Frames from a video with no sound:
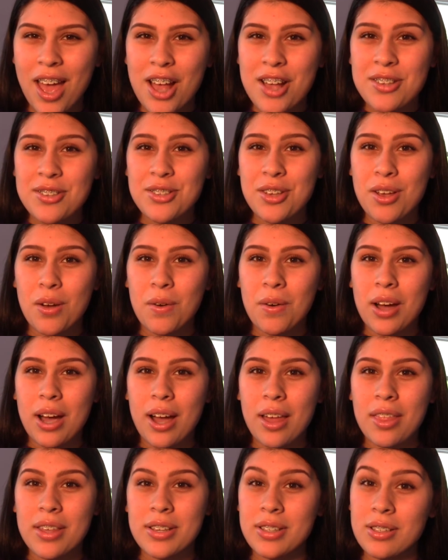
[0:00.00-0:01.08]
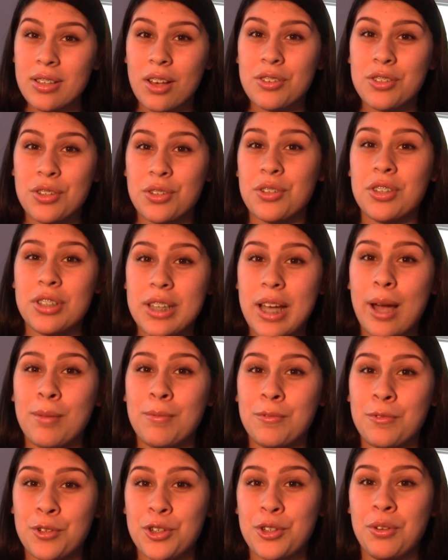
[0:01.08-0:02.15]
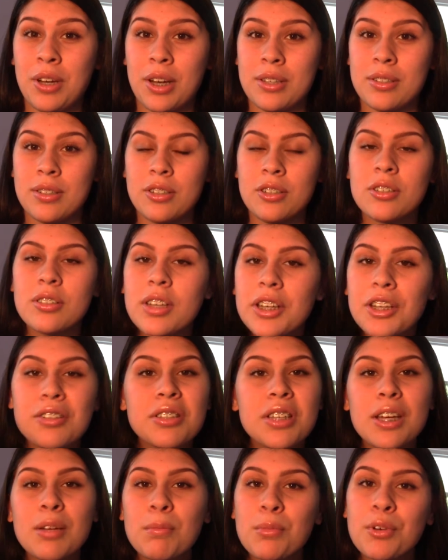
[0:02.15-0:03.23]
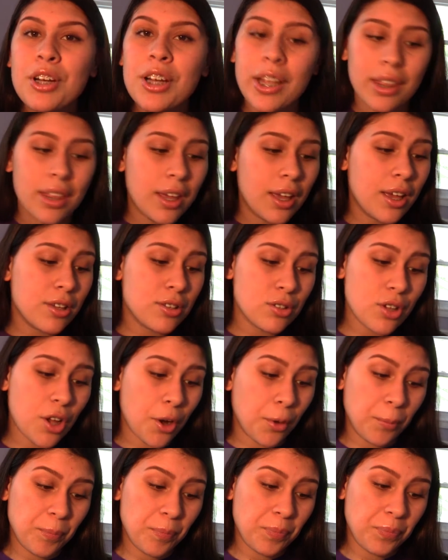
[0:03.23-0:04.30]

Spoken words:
So this is also a good time for you guys to just let your skin breathe. So